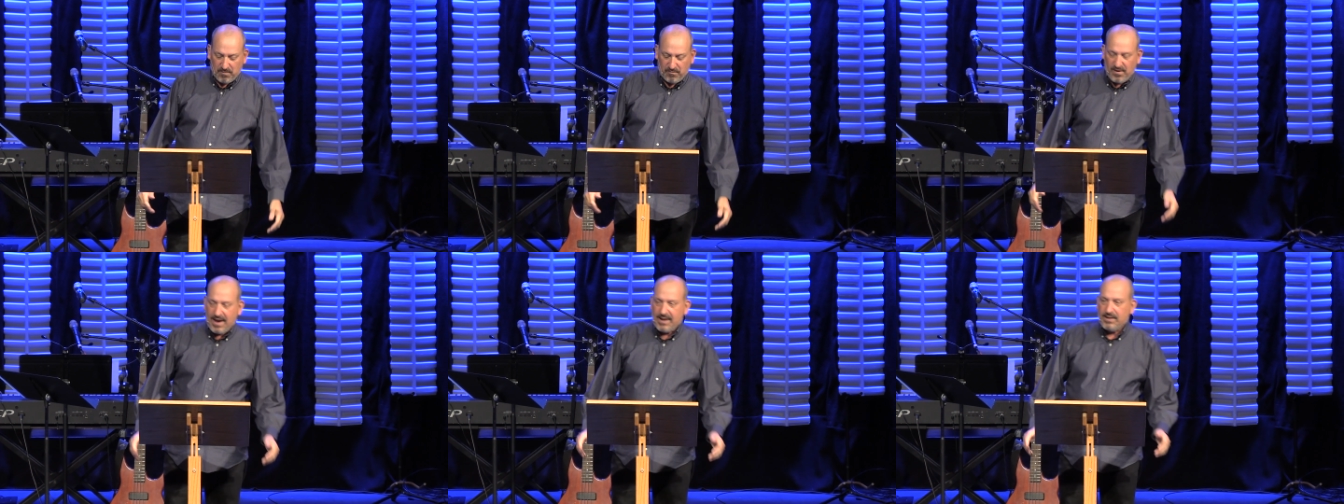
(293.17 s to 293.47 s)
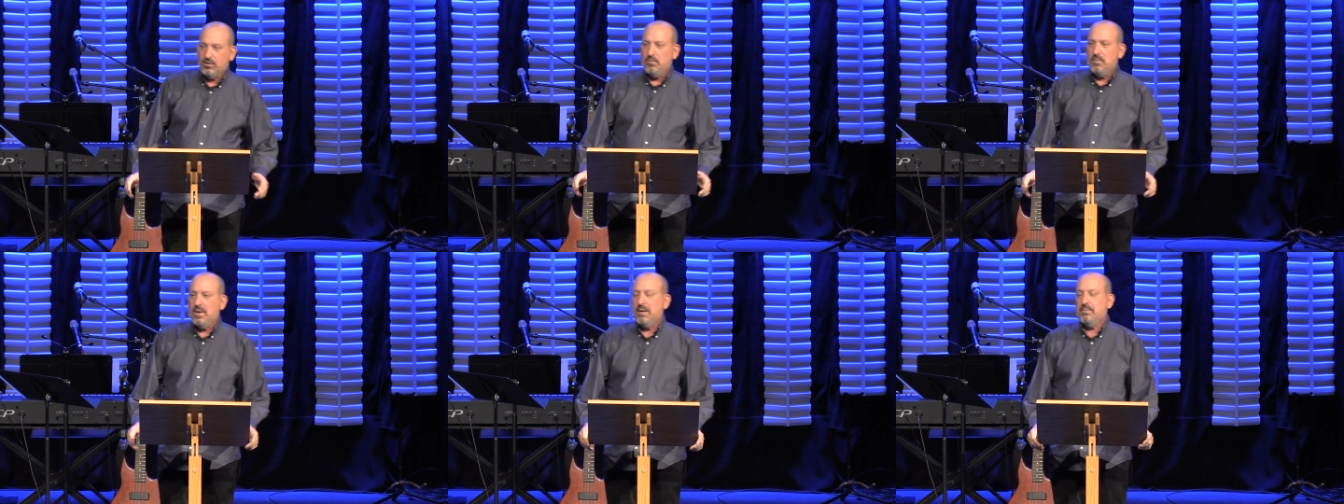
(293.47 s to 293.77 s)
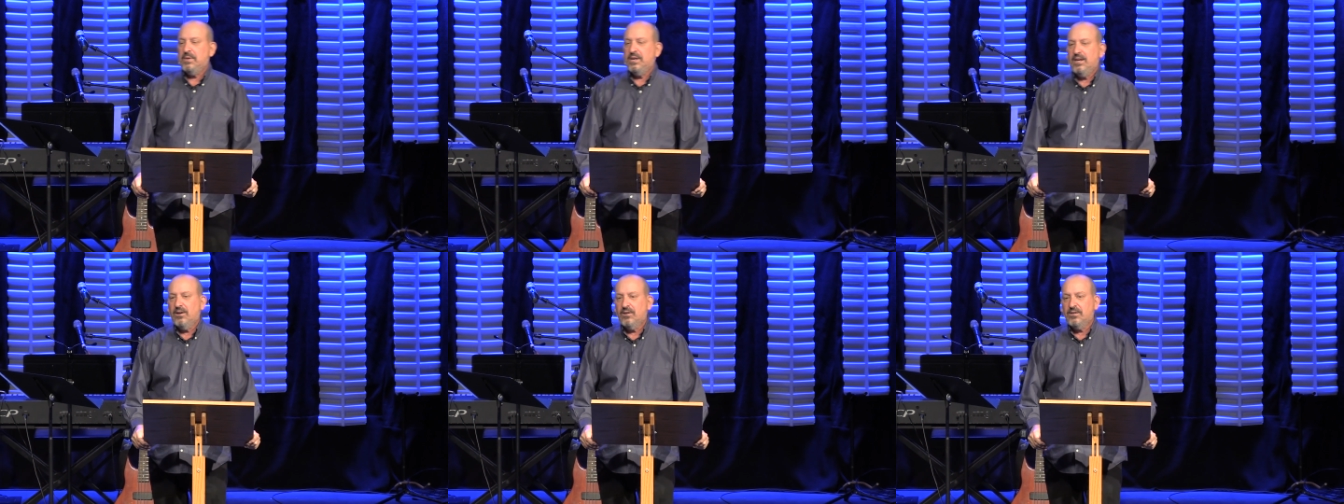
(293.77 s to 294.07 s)
In fact, you may
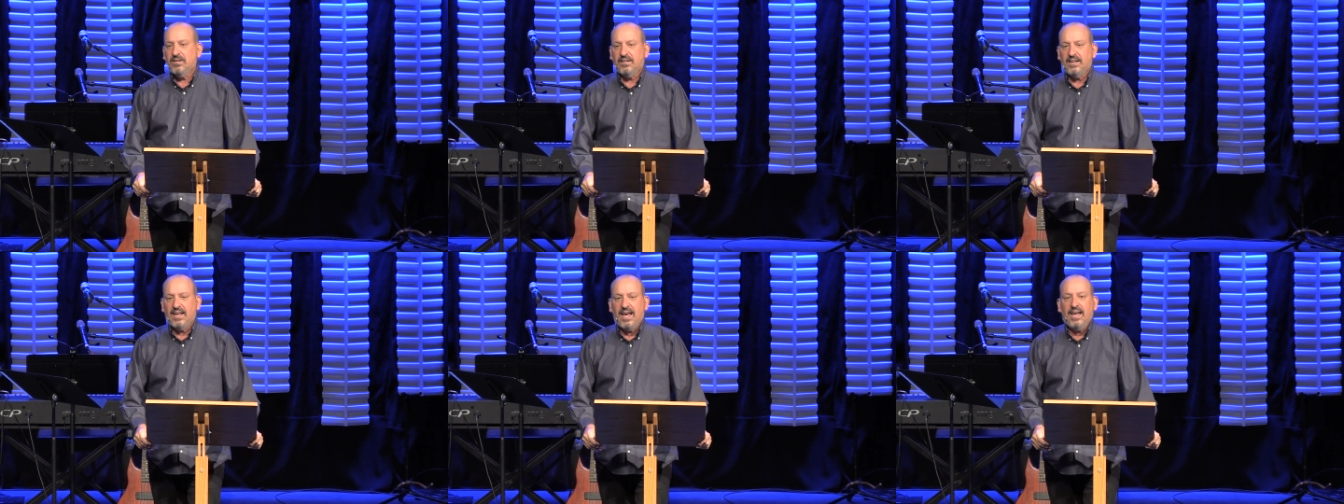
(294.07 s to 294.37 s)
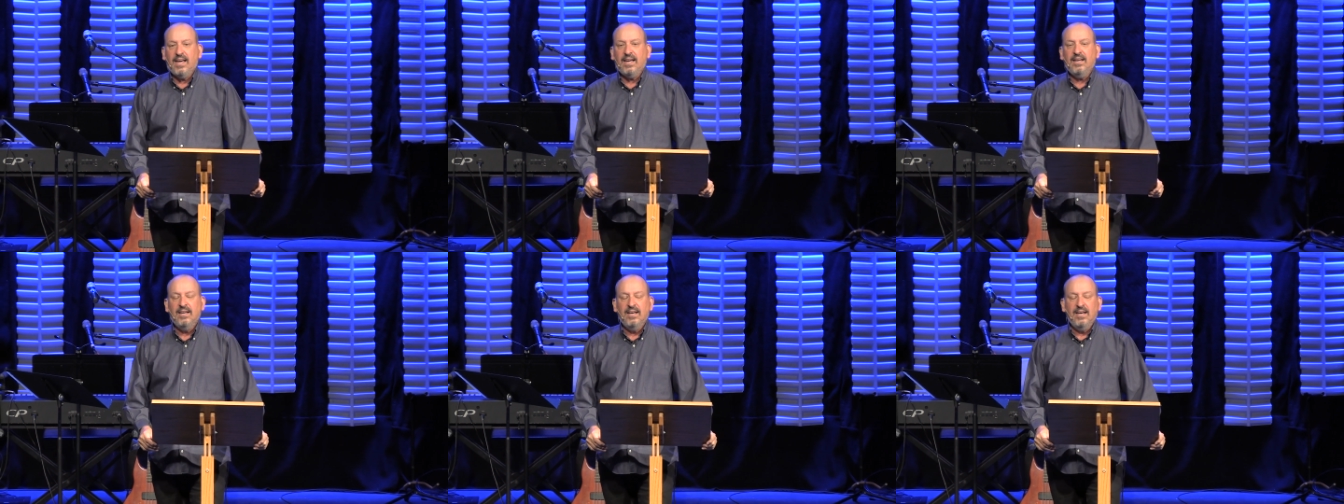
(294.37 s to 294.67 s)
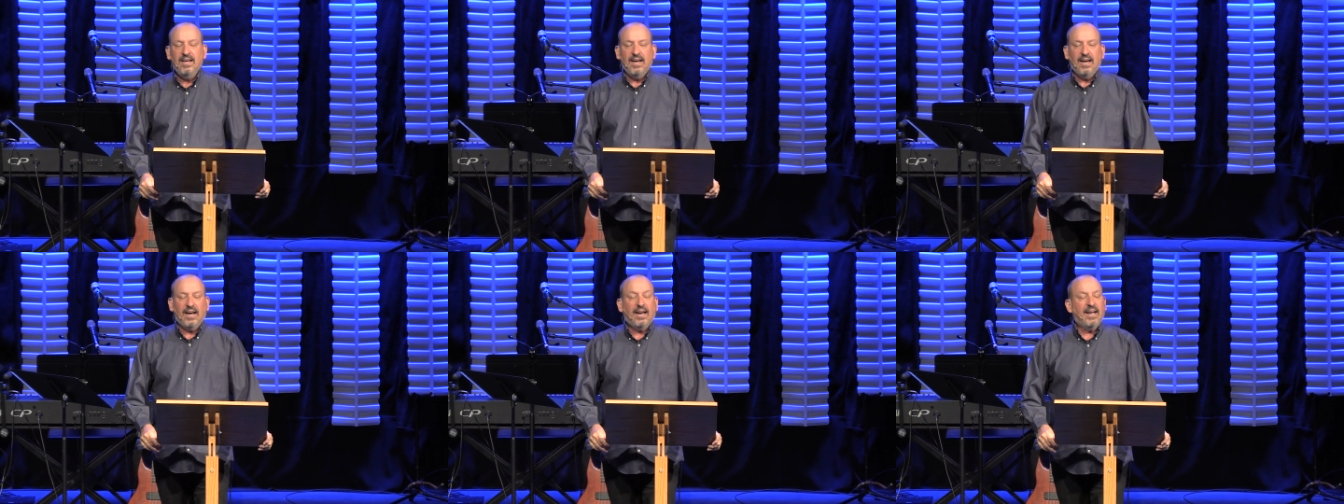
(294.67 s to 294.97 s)
be here today
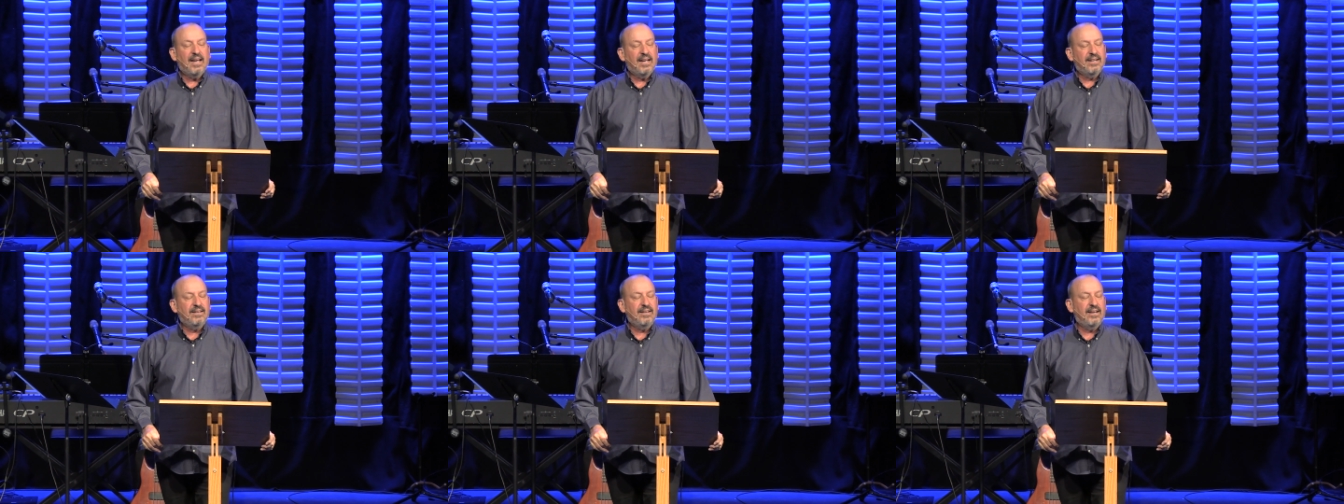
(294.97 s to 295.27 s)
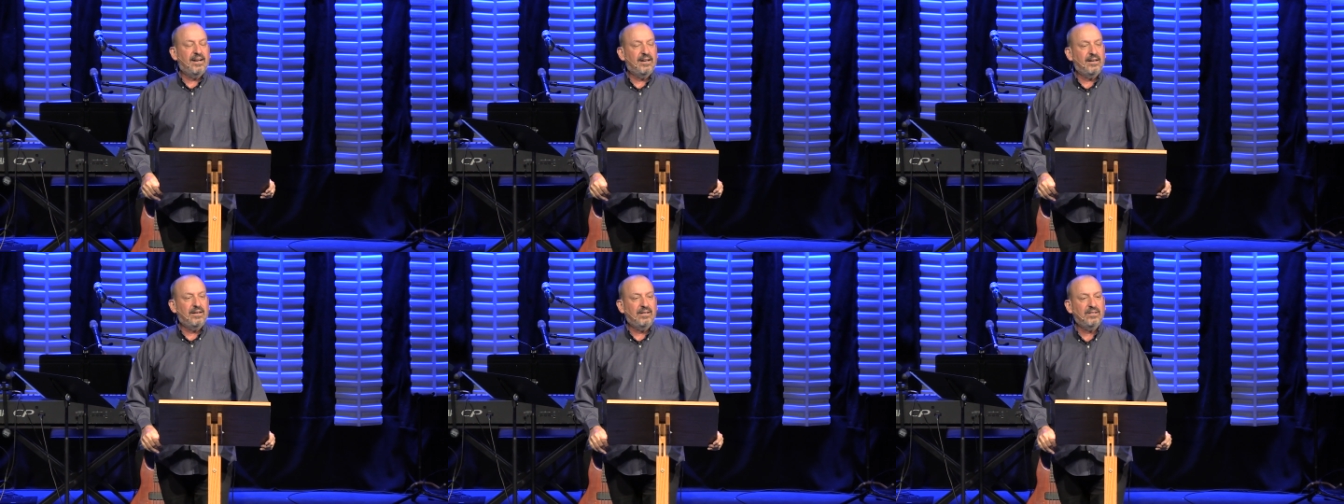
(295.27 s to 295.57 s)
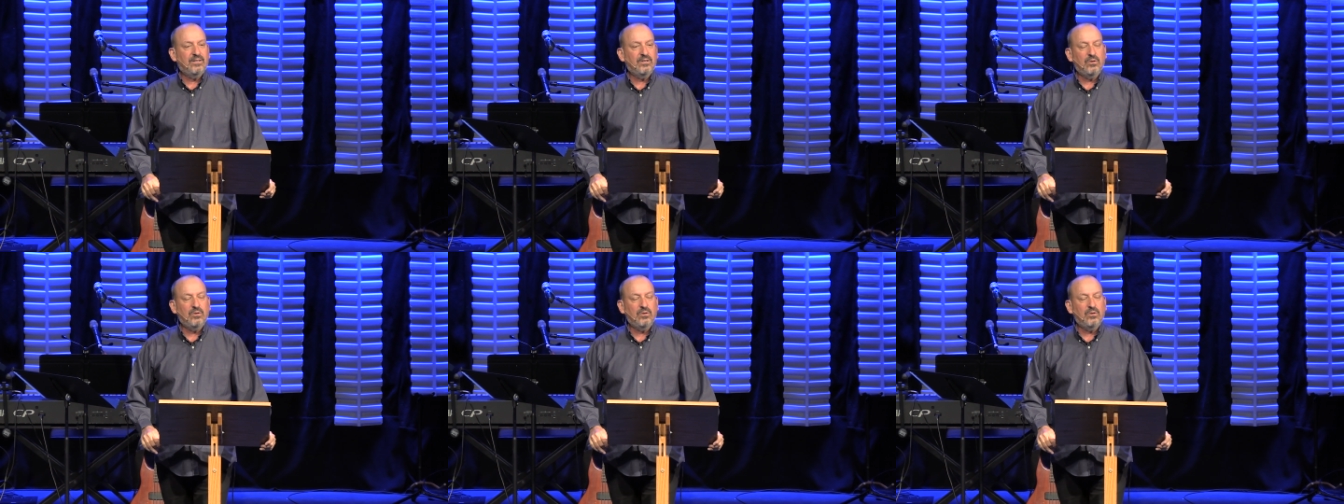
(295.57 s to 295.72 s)
and uh,